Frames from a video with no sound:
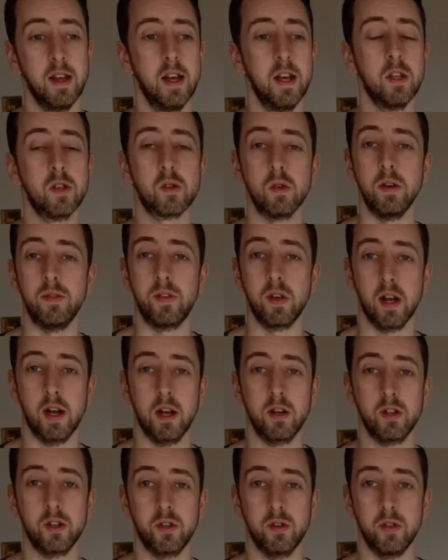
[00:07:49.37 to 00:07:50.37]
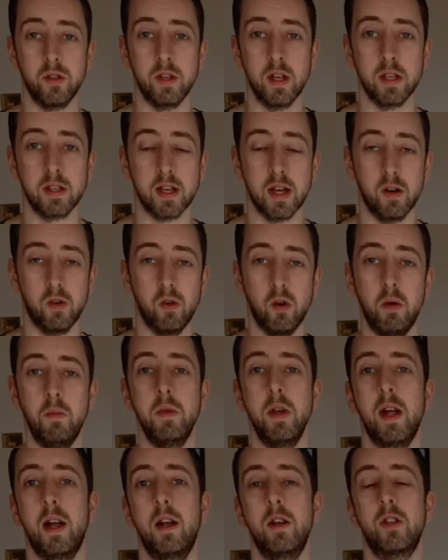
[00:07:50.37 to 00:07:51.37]
So if you are just doing this at home,
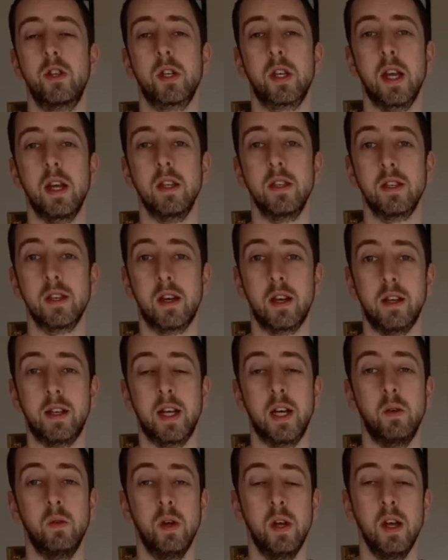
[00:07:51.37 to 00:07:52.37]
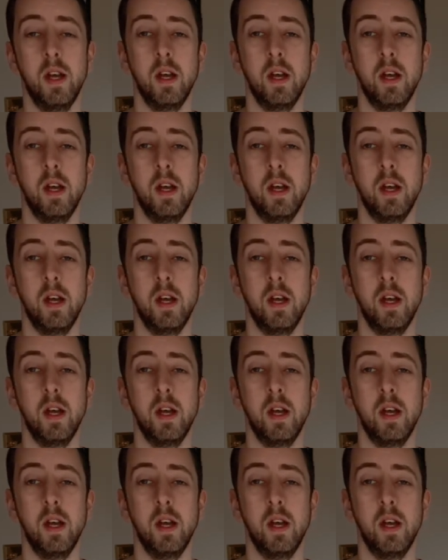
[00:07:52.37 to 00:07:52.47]
you are just getting started out,